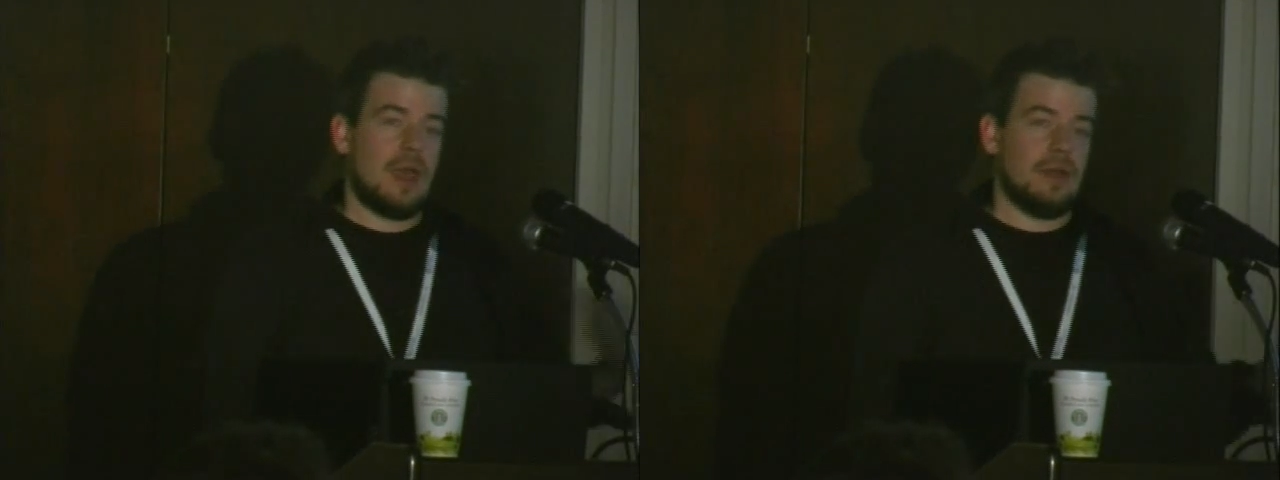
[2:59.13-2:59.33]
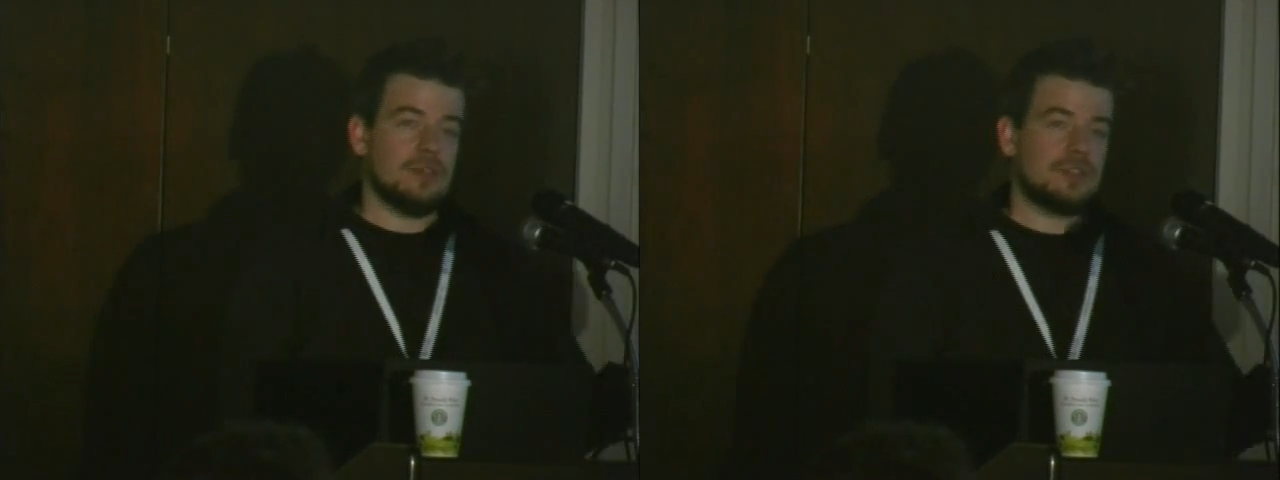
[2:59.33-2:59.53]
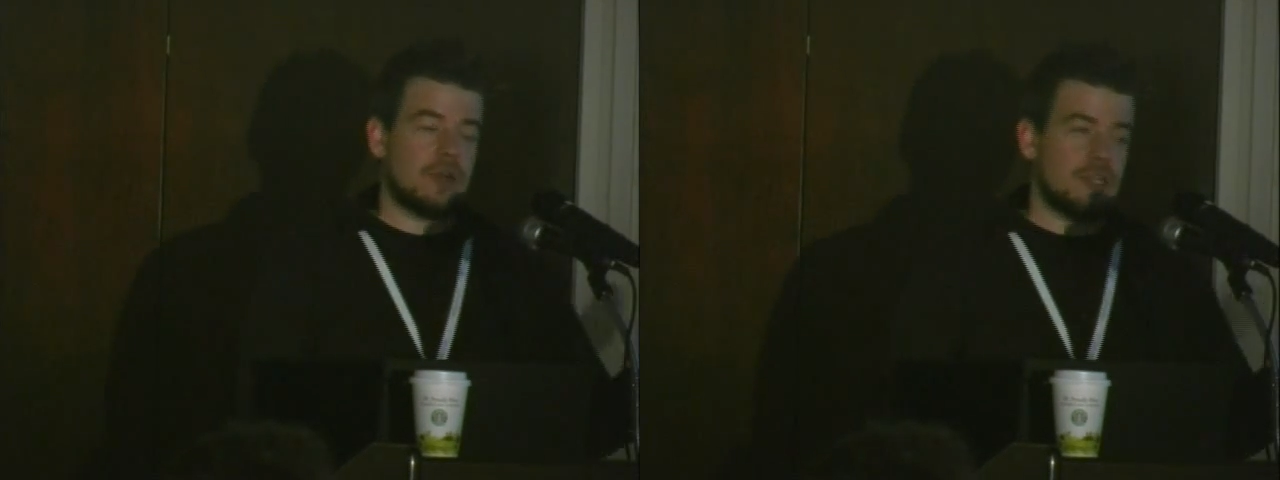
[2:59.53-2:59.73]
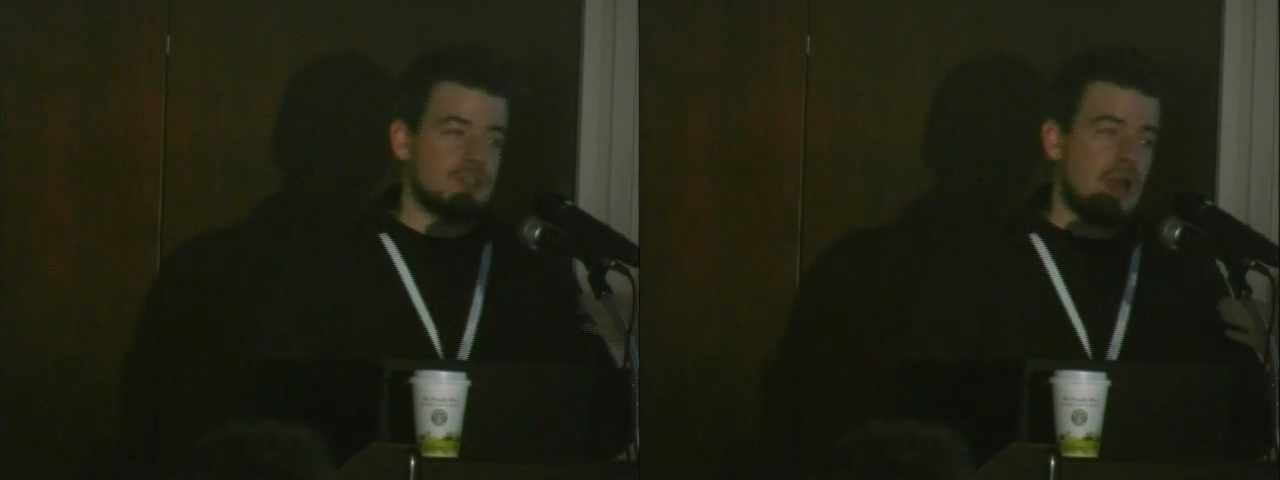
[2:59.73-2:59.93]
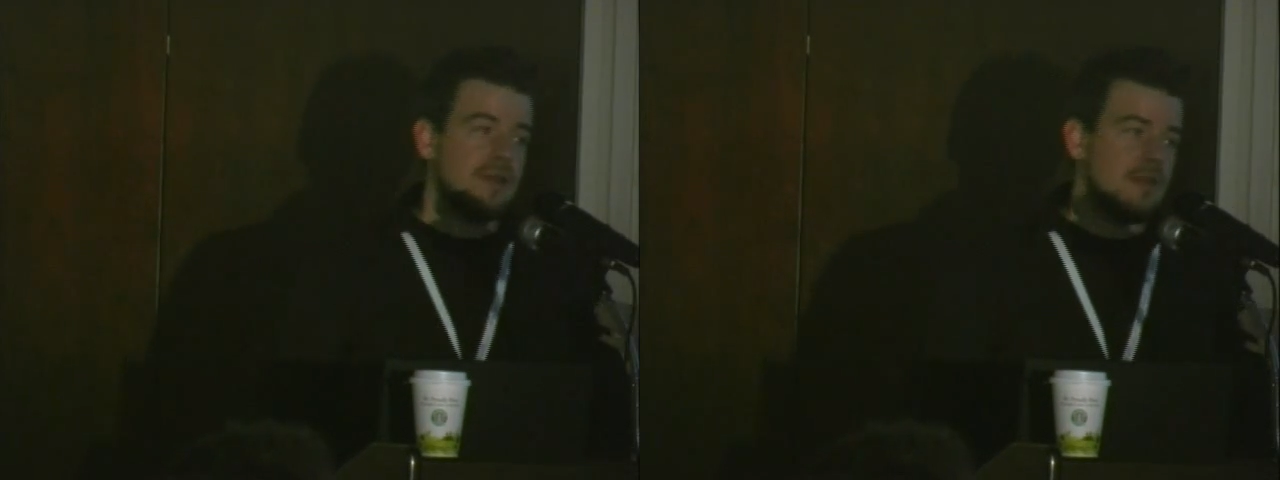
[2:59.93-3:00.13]
it'll start
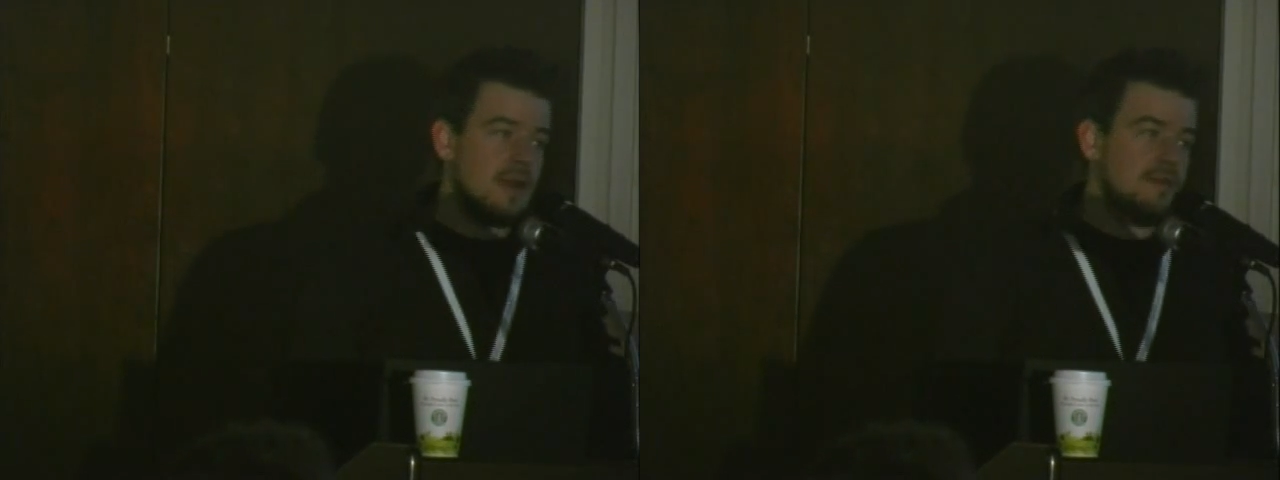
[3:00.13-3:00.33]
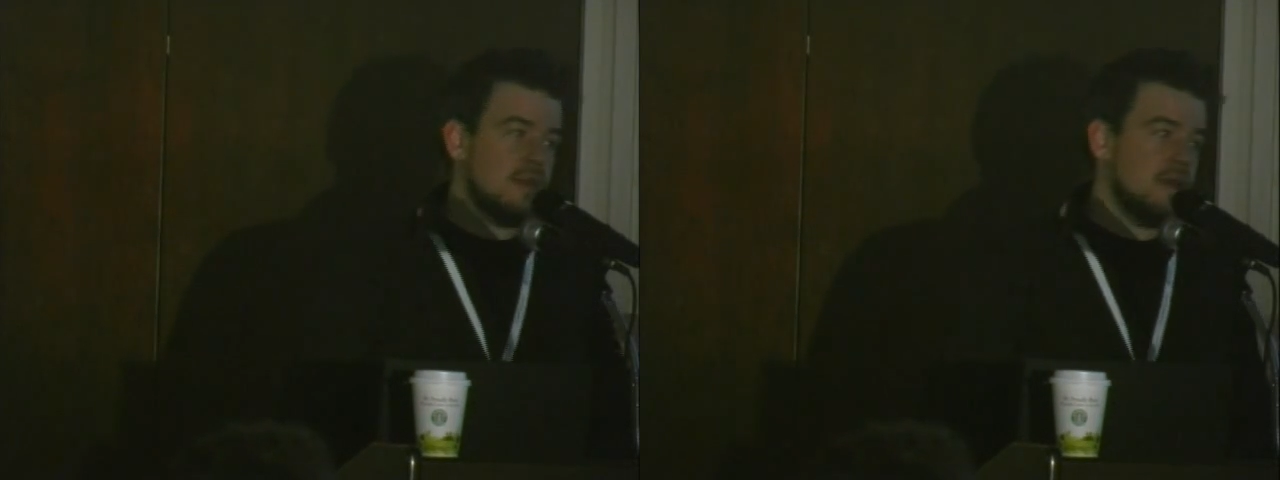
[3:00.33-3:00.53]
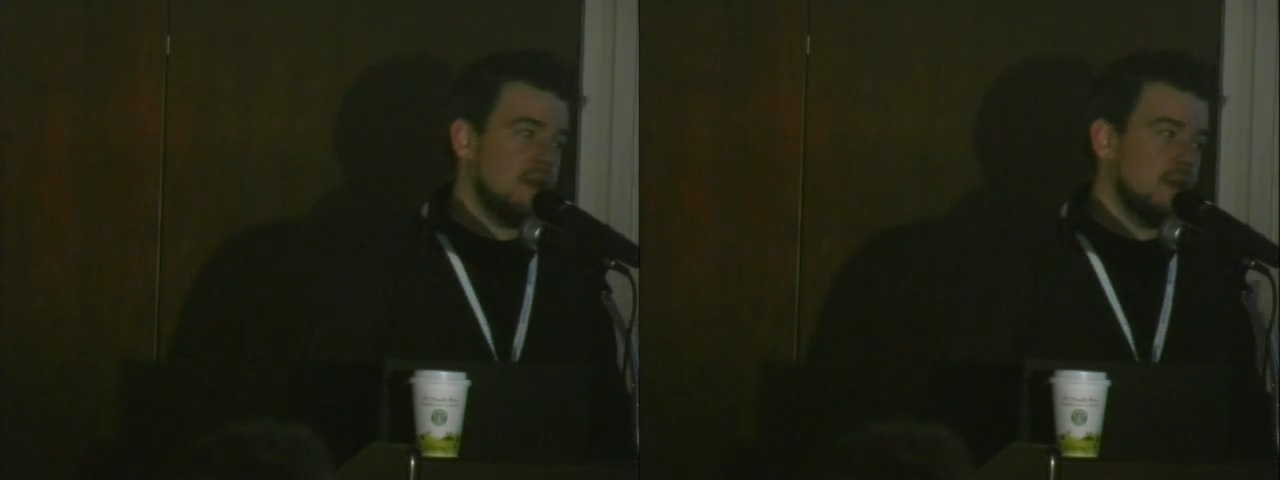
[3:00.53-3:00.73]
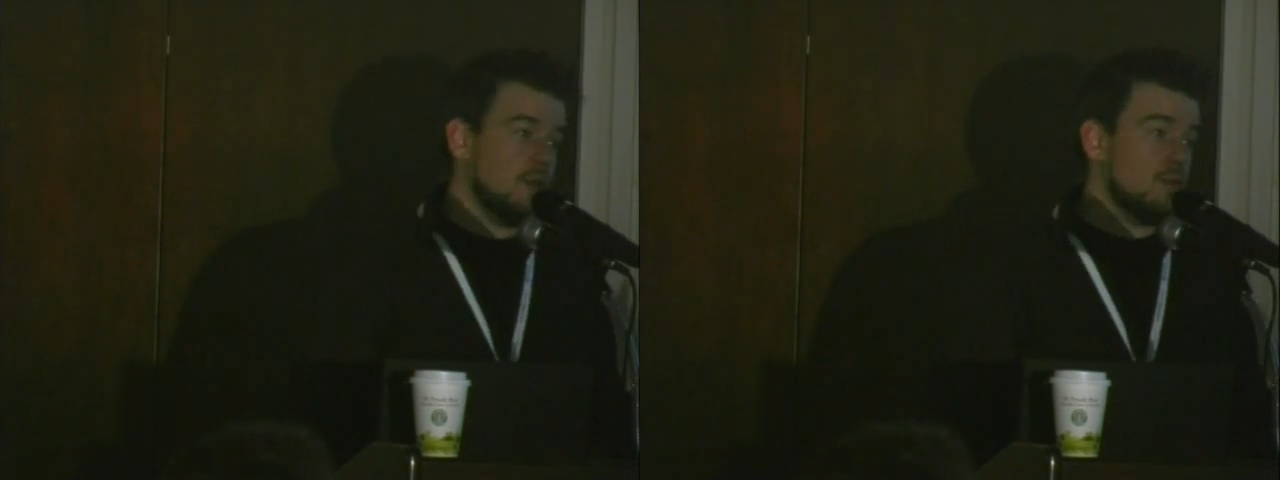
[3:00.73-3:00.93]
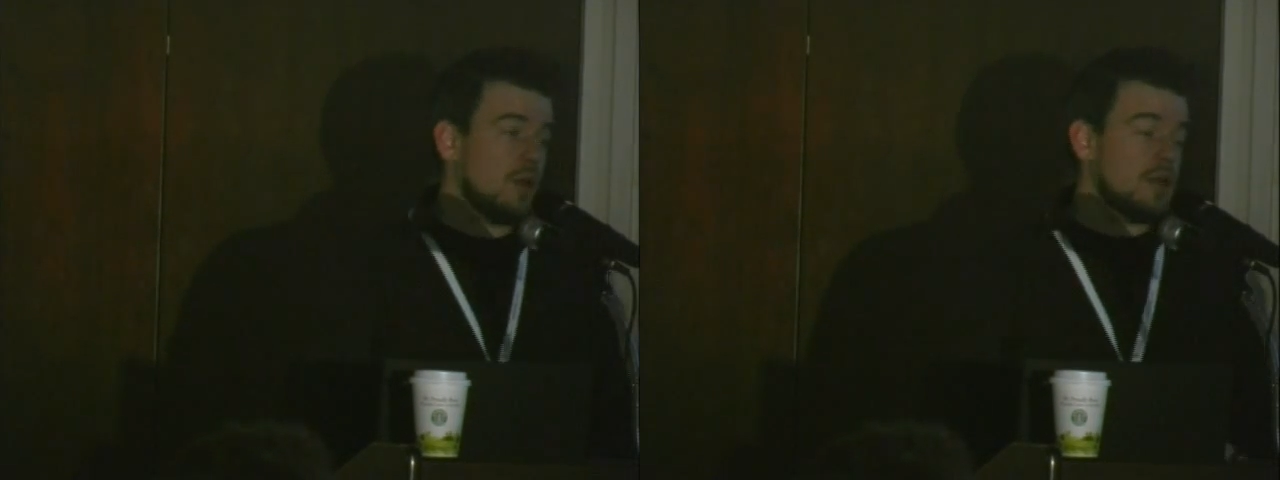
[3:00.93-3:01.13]
extracting that data.
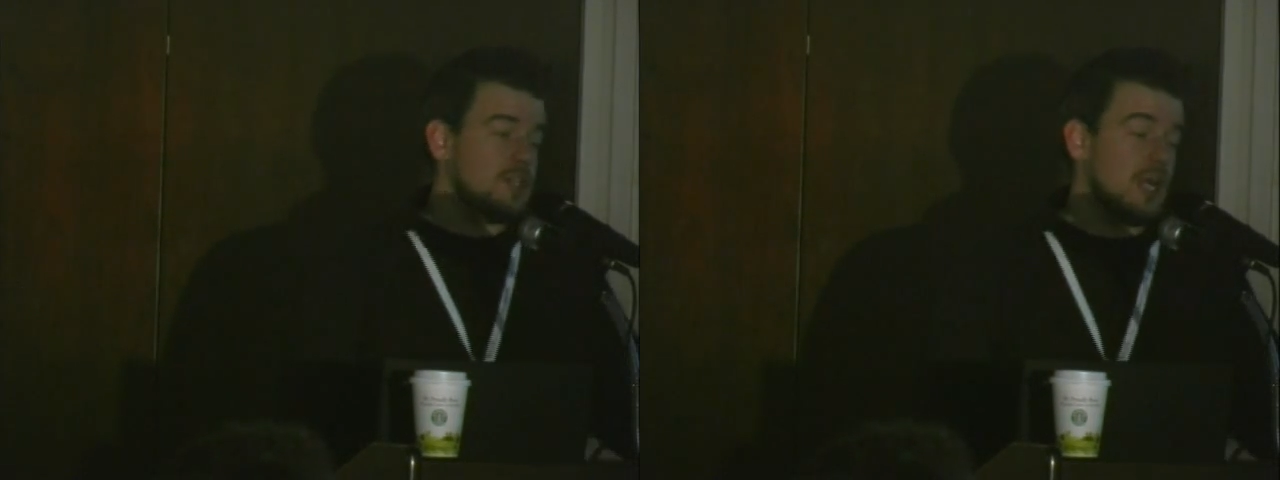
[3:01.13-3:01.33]
It'll run a